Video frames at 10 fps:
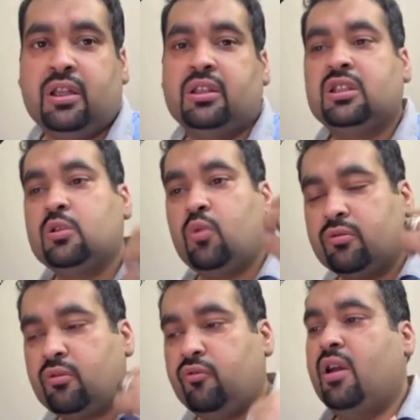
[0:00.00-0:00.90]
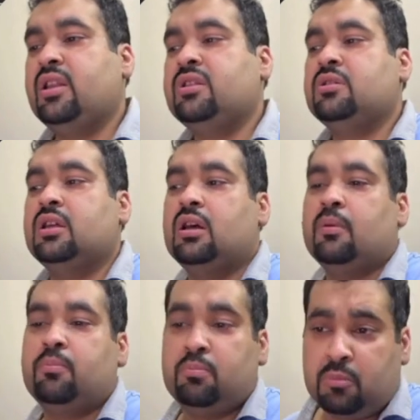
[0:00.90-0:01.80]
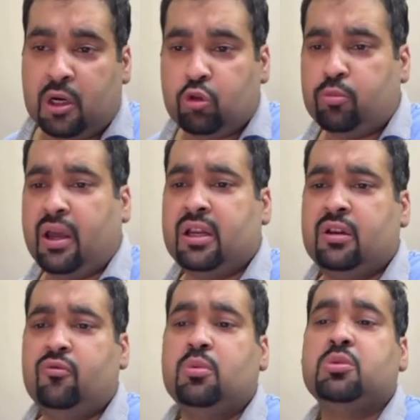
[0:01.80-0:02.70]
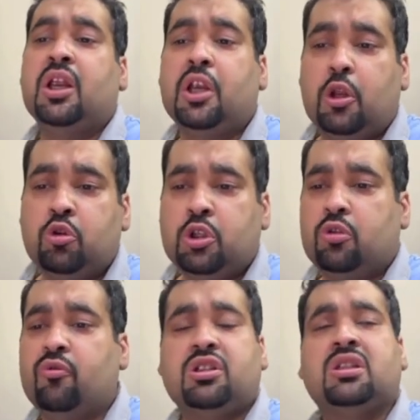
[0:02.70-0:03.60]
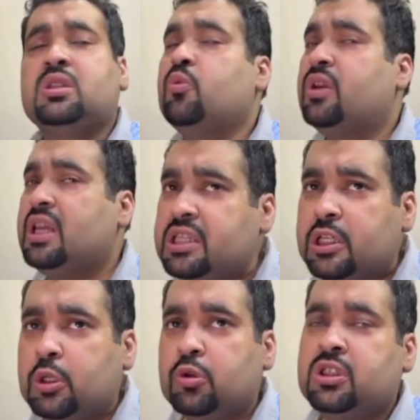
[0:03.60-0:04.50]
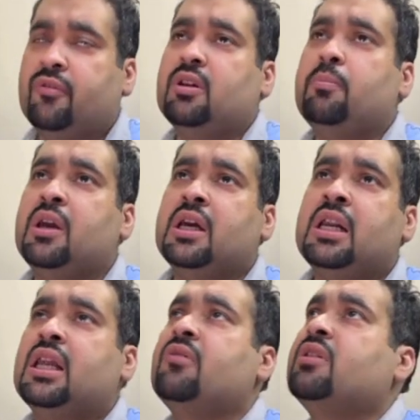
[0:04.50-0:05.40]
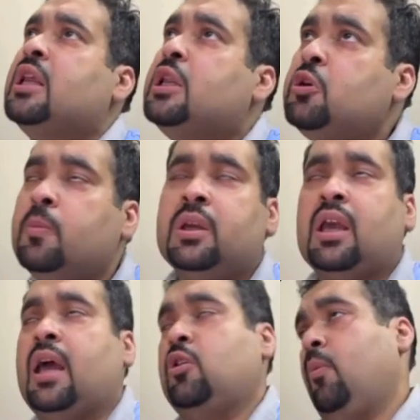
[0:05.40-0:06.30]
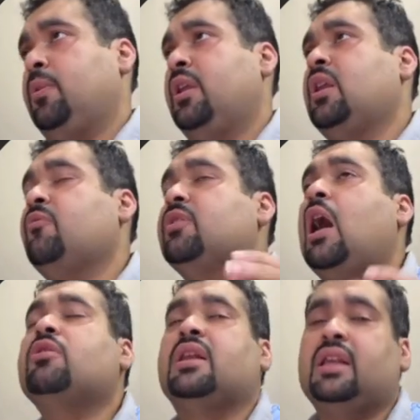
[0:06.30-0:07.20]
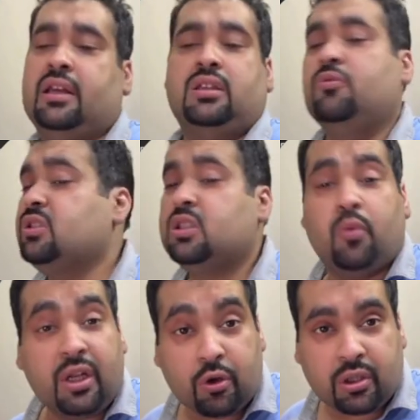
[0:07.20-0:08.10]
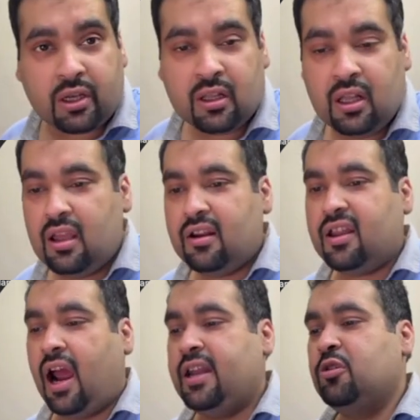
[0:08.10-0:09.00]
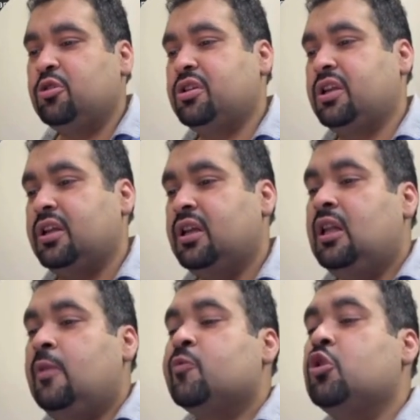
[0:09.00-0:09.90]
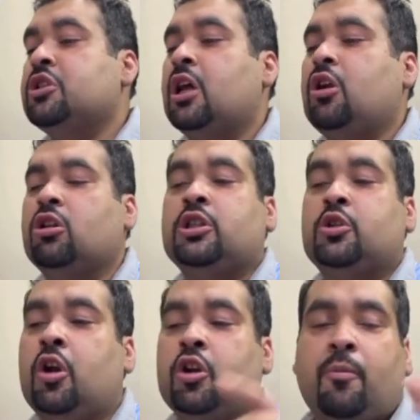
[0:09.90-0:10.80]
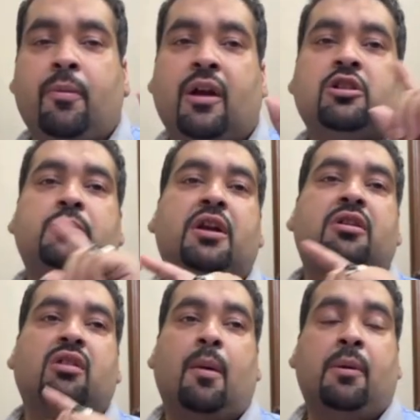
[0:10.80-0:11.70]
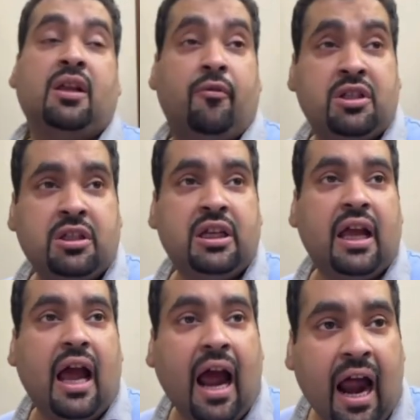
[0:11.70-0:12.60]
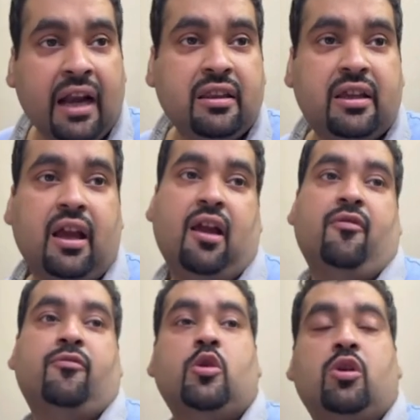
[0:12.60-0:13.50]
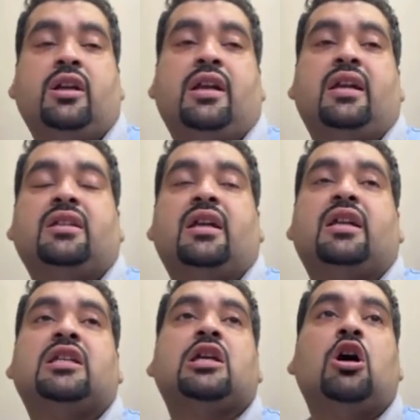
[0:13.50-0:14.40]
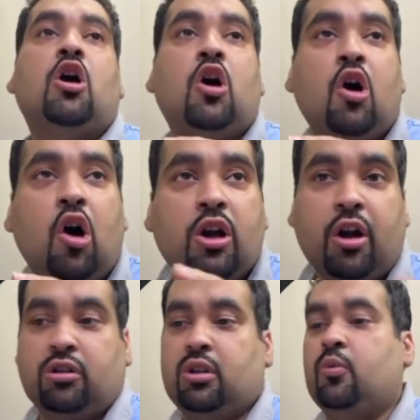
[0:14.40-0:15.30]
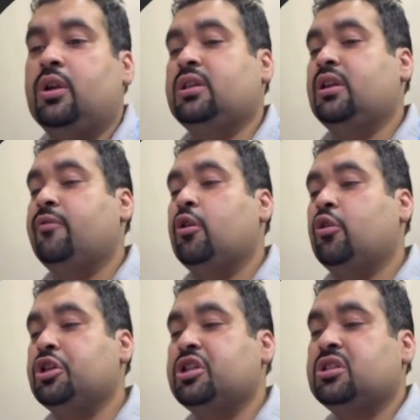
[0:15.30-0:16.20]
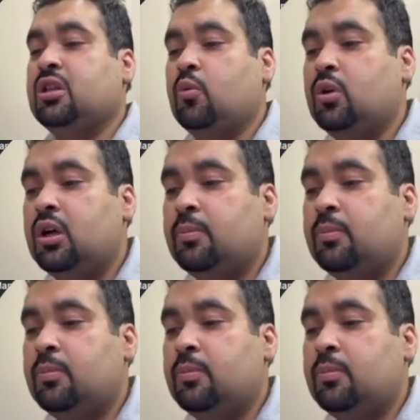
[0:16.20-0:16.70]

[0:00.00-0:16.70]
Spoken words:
This is one of the finest control panel they introduce, you know, which is very easy to use. Even a beginner, even a newbie can operate it without any hassle, which is a very good thing regarding Hostinger. Hostinger also do not compromise the speed, reliability, efficiency, and they have local data centers all around the world in the different locations in the world.